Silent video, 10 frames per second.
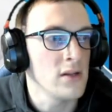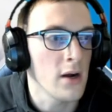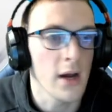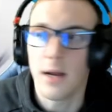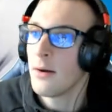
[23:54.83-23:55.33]
All
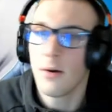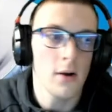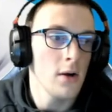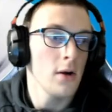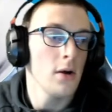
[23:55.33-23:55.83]
right,
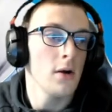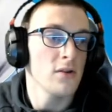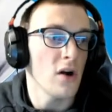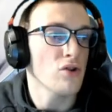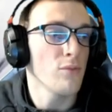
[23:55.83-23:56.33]

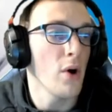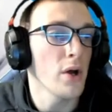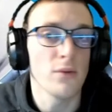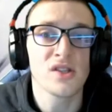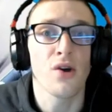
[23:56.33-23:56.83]
Dr.
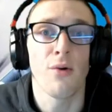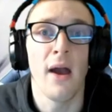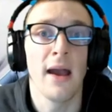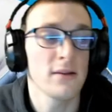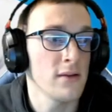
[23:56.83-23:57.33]
Mario is
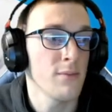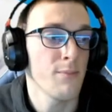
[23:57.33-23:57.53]
correct.